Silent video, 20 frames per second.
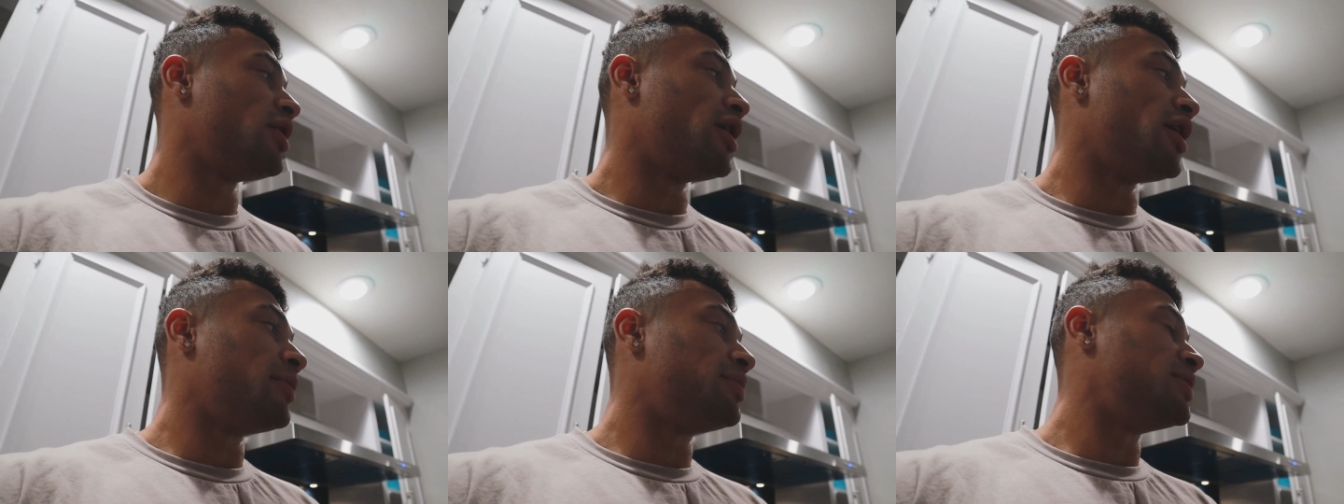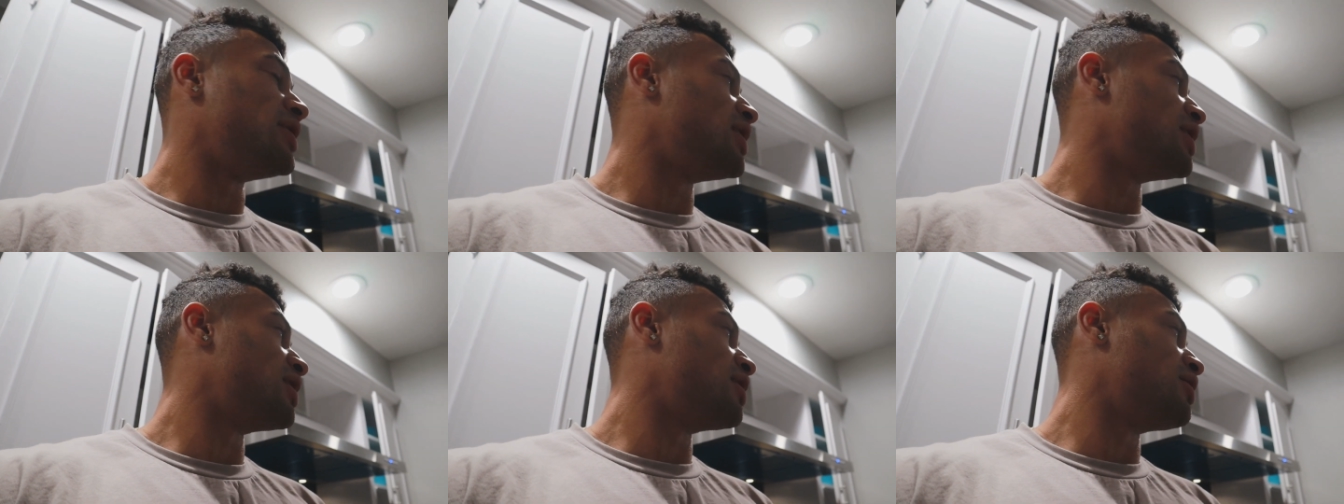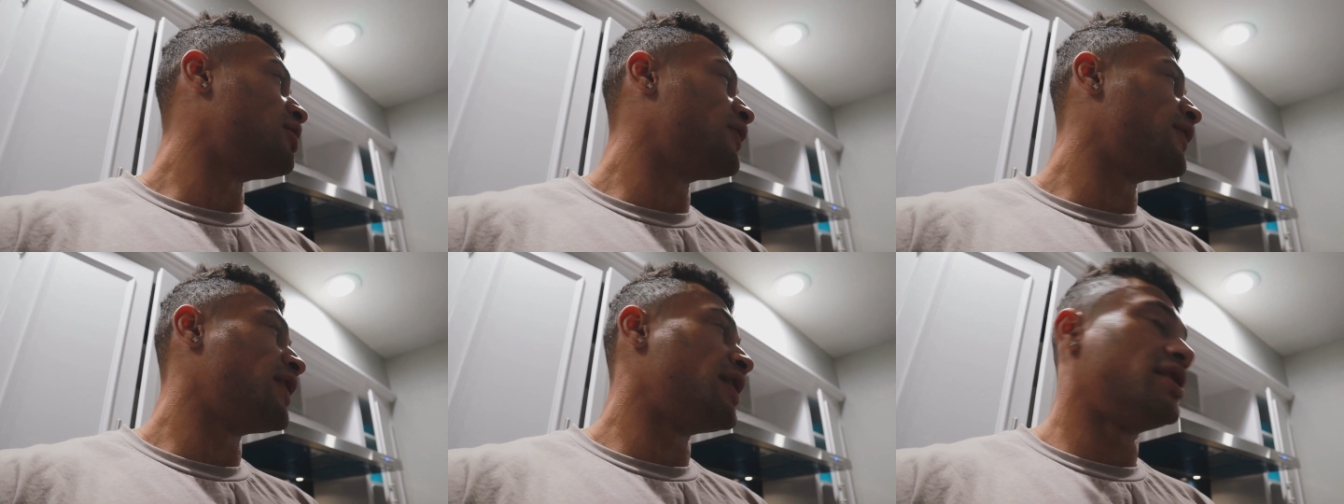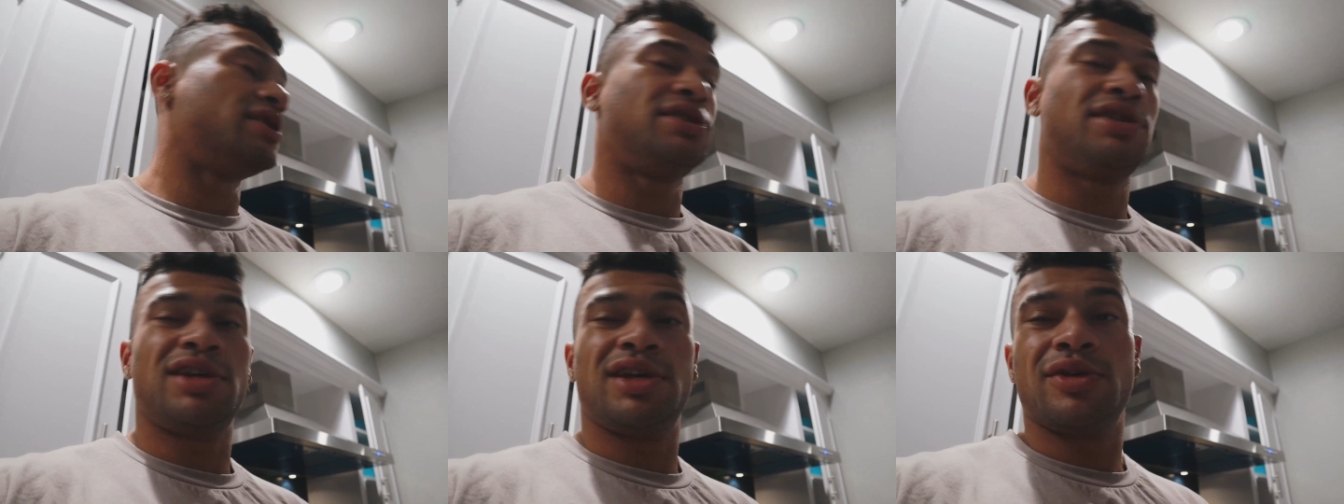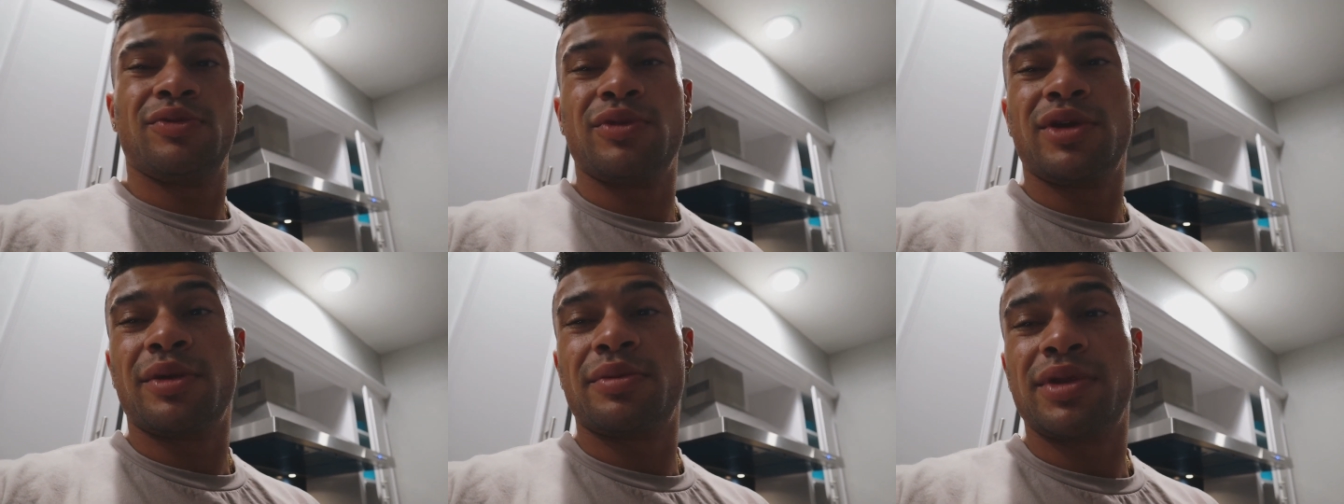updated all that
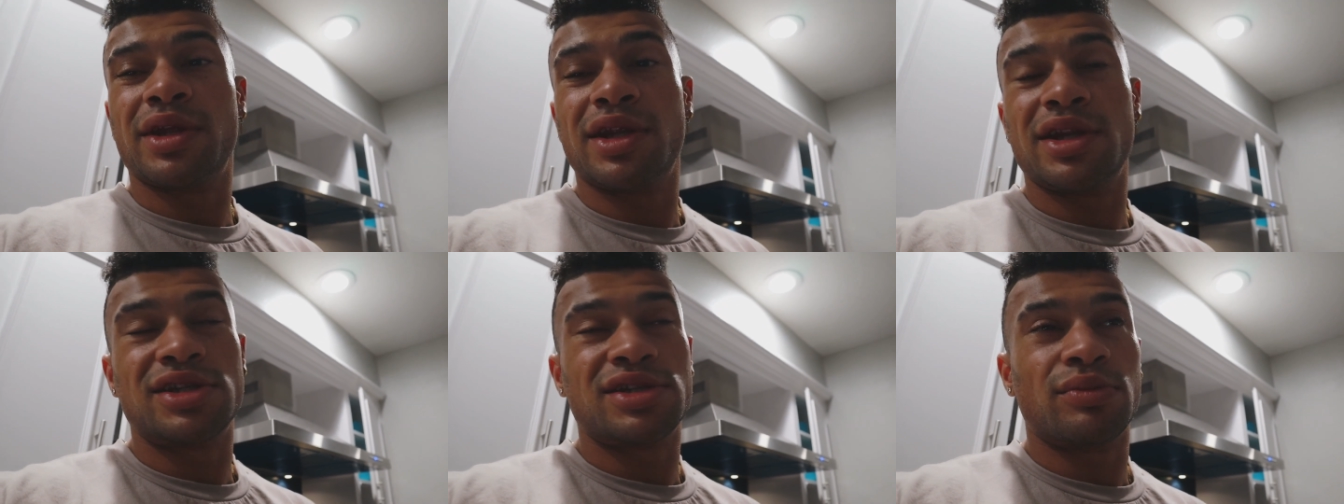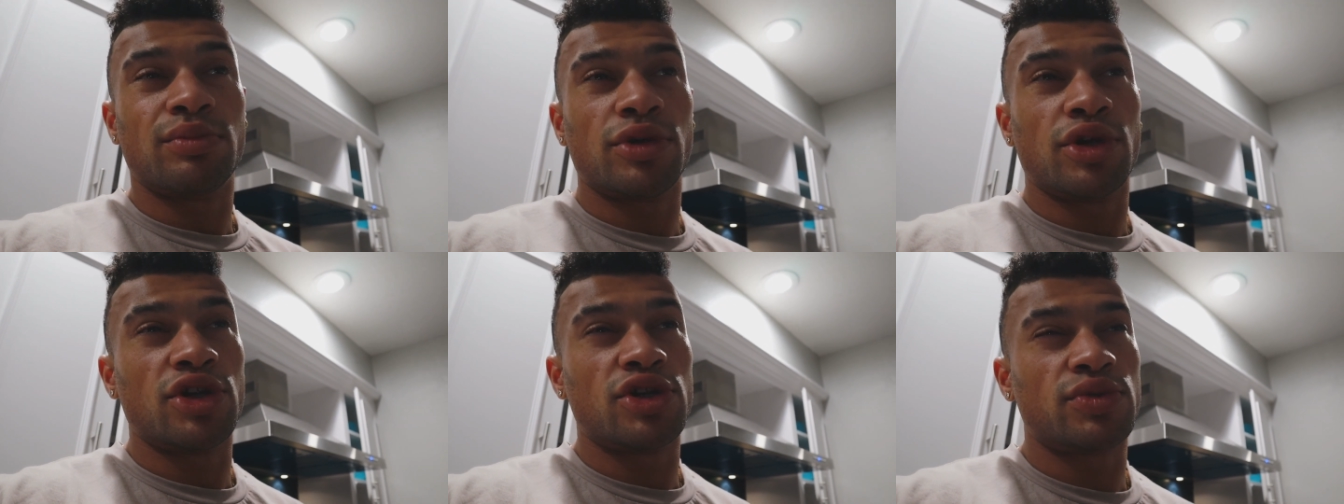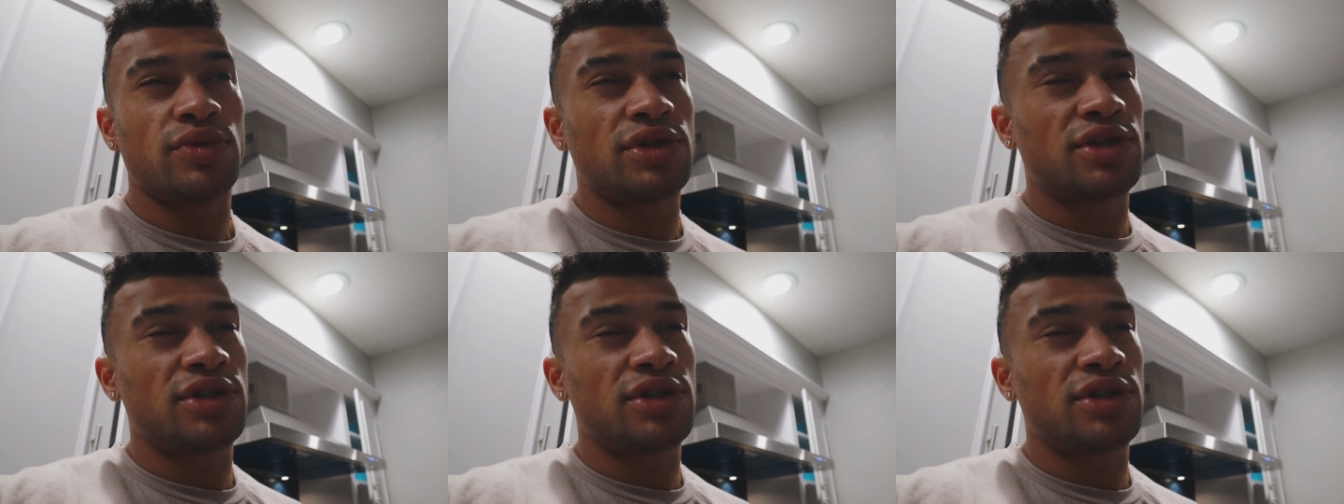shit. We updated some merch.